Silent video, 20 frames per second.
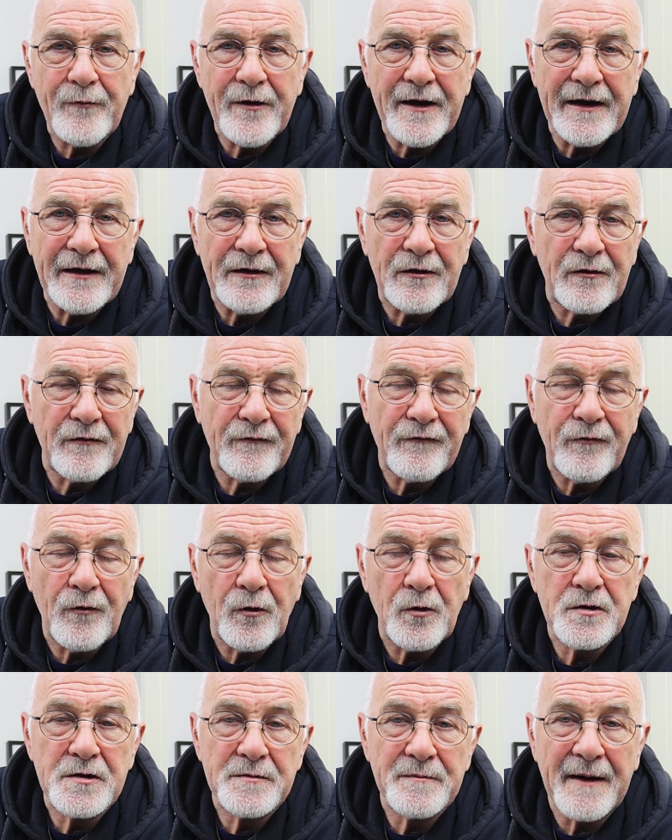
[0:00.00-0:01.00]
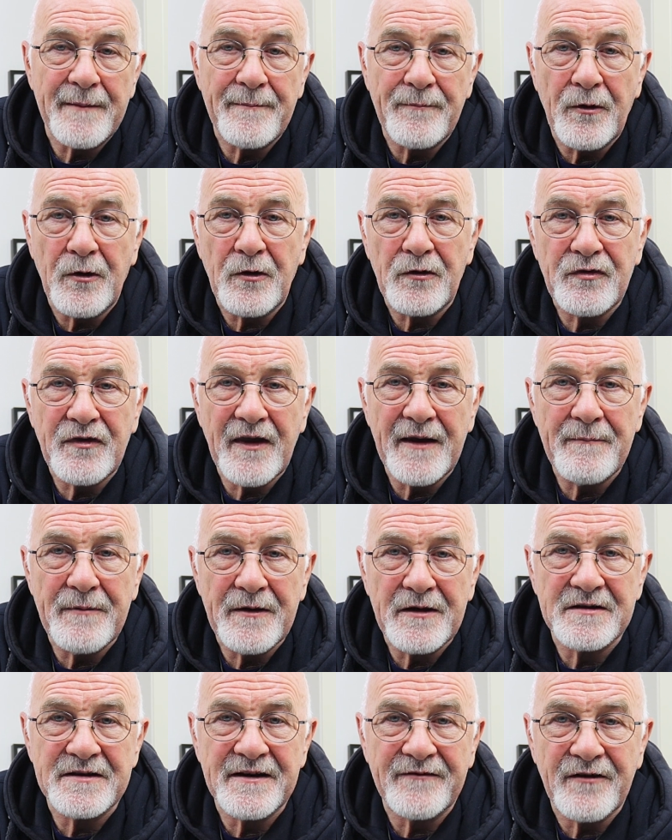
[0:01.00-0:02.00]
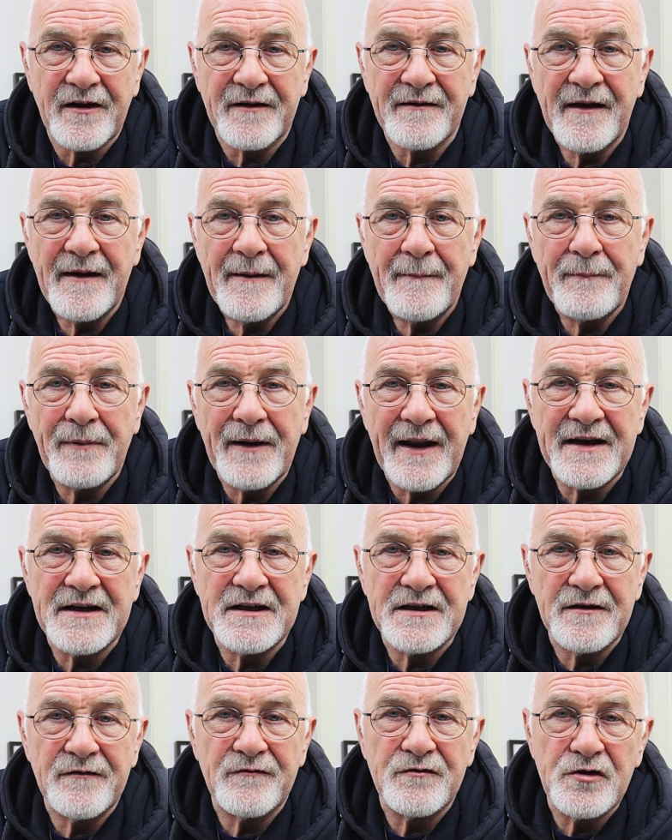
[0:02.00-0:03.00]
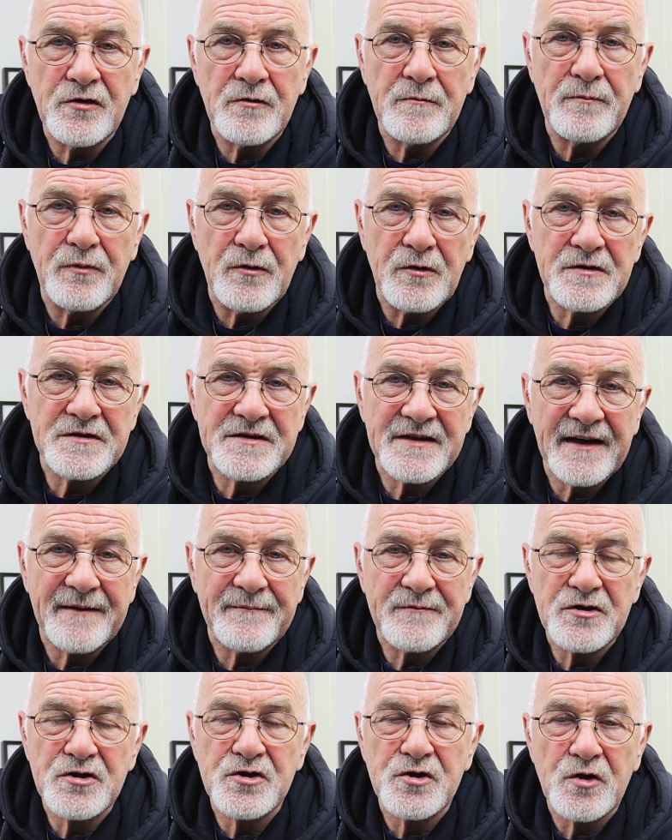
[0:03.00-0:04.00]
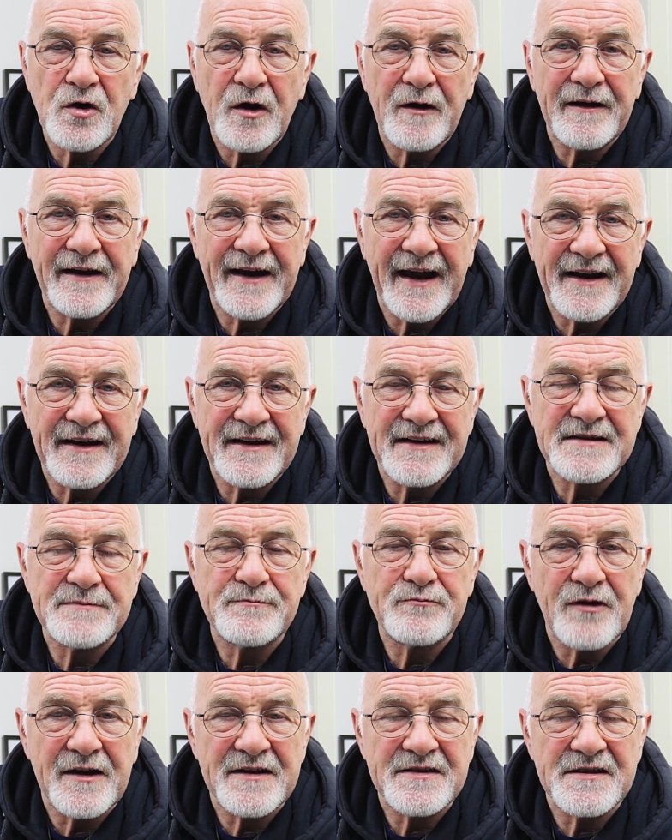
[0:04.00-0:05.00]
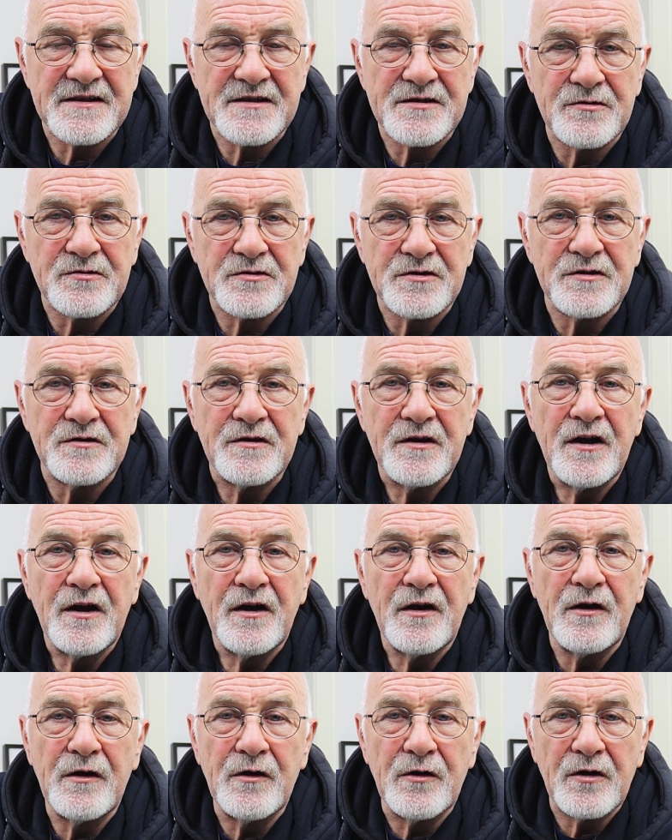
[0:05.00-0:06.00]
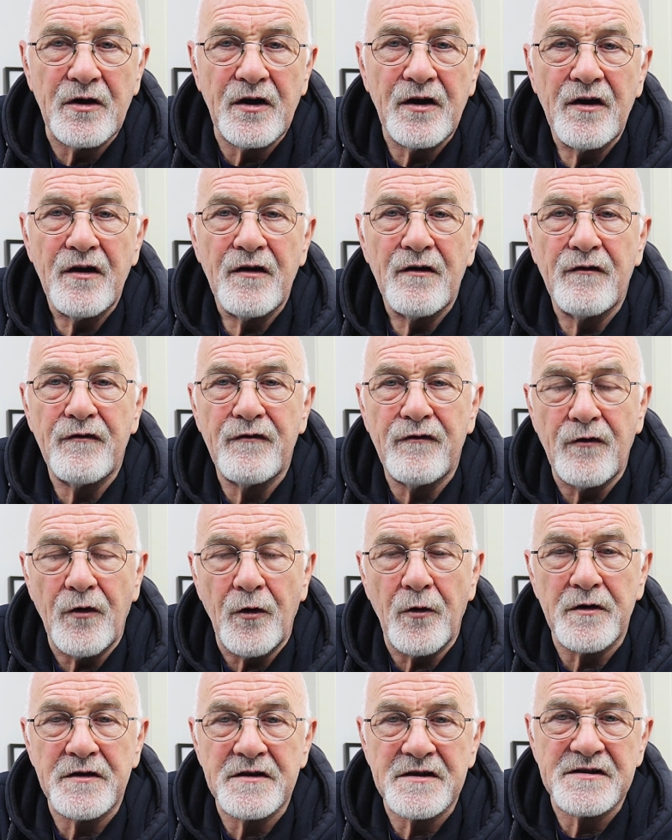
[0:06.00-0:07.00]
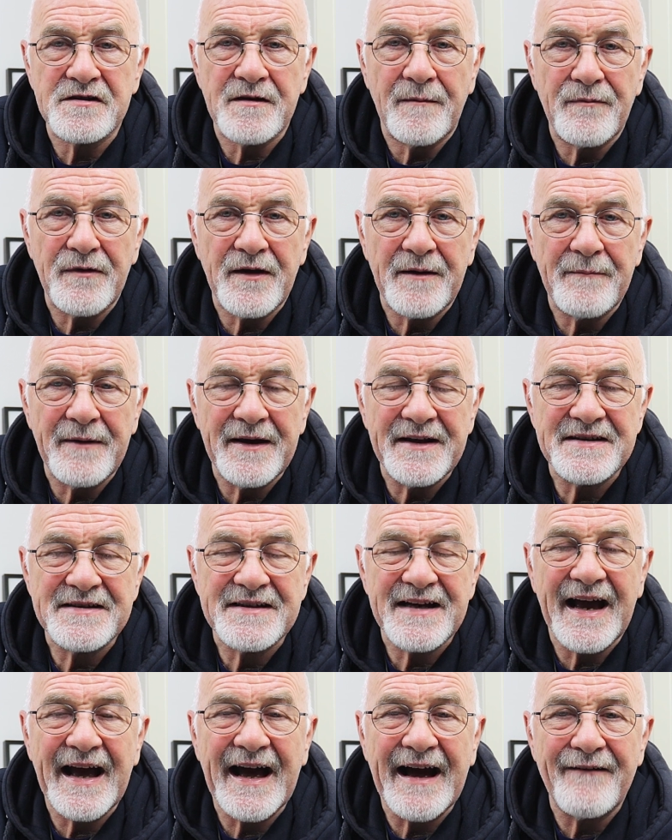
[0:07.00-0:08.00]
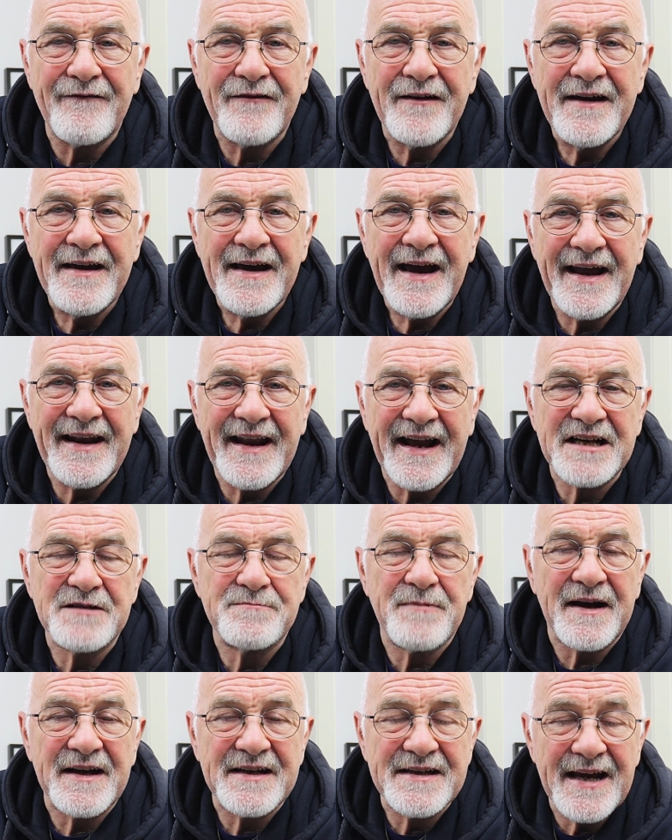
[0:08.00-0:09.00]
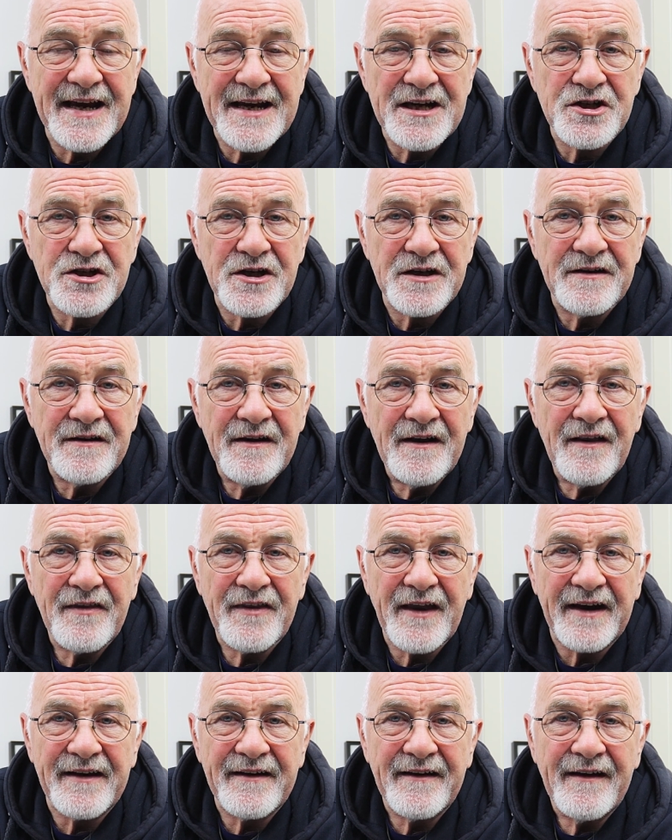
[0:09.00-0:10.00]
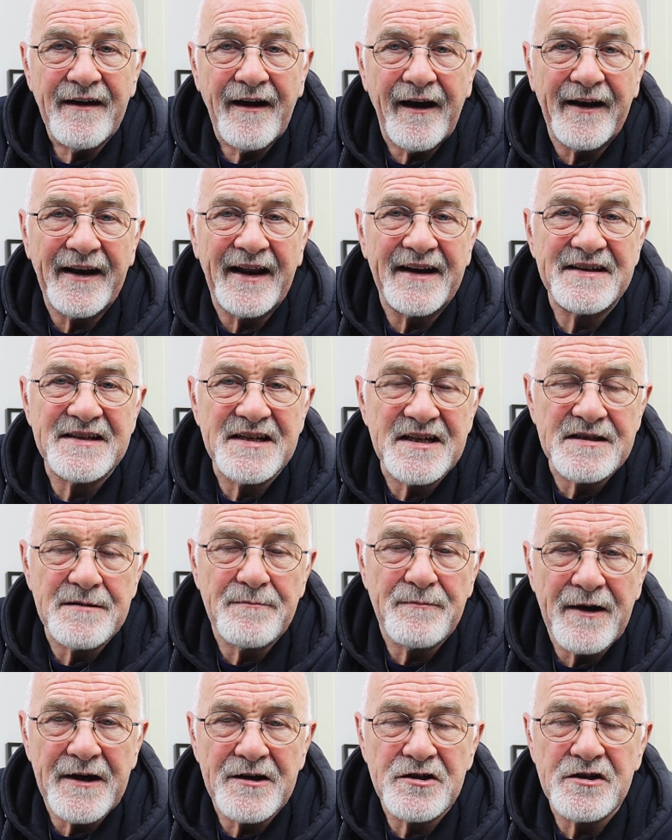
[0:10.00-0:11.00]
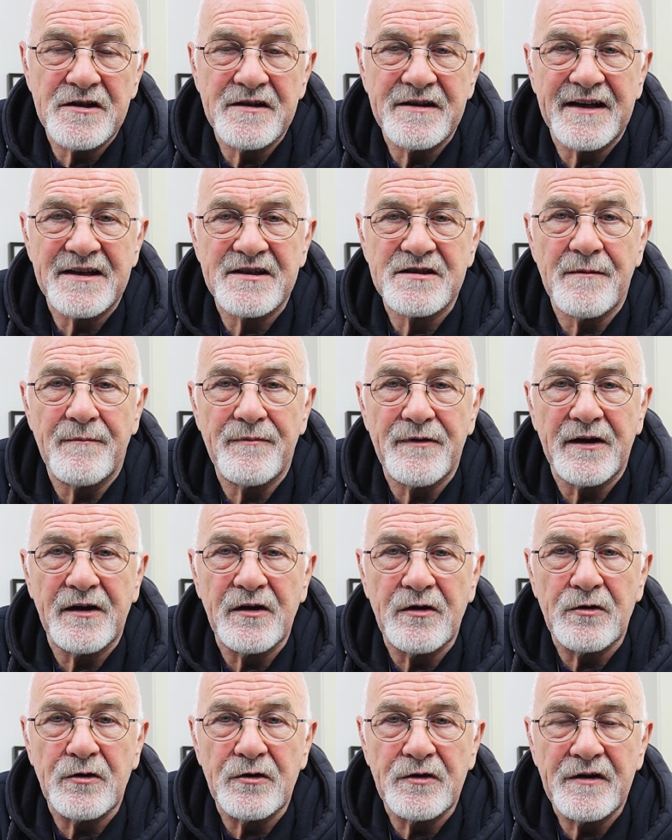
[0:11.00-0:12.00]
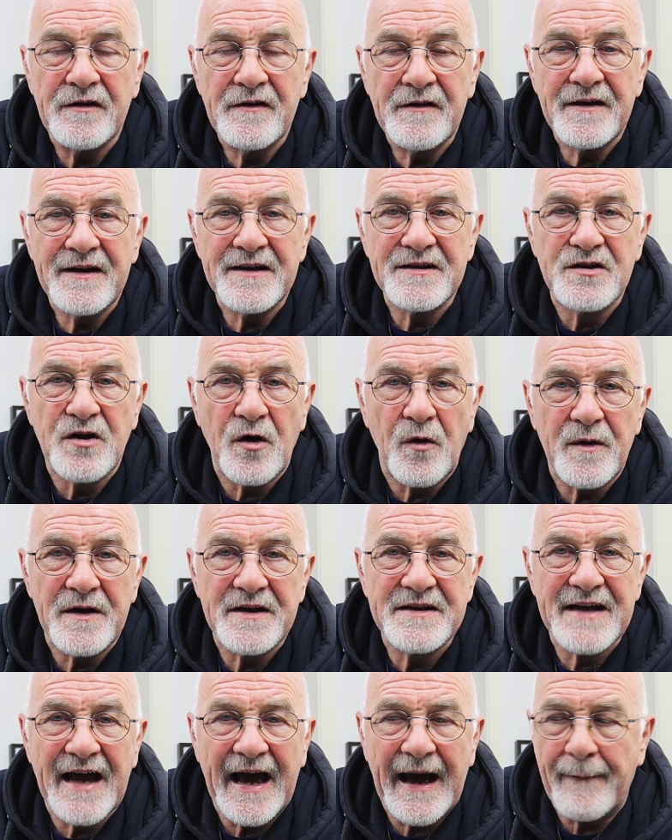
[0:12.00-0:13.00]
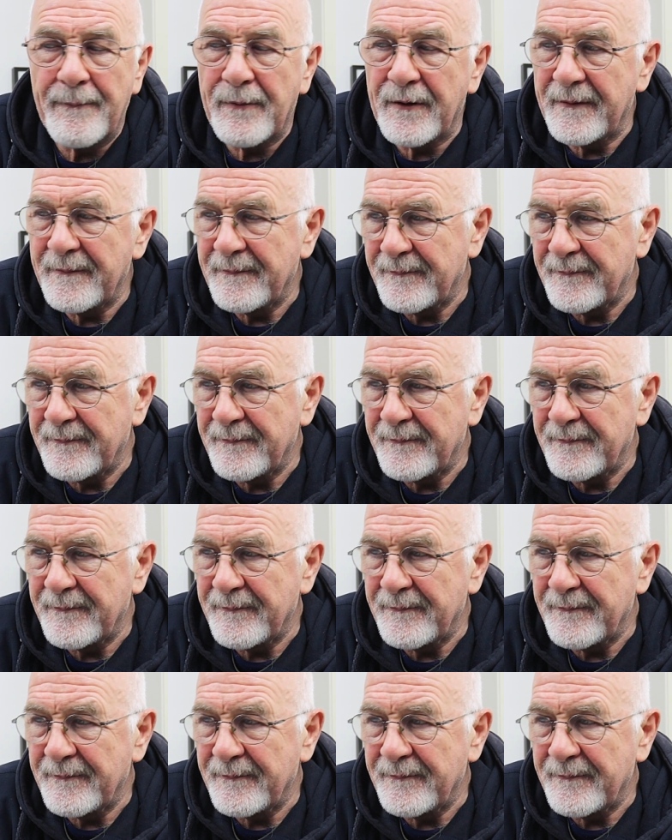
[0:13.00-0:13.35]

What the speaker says: really looking forward to my birthday because I've got plenty of new books that I'm sure I'll get as presents. So to look forward to something means to have an expectation, that an anticipation that something good is going to happen.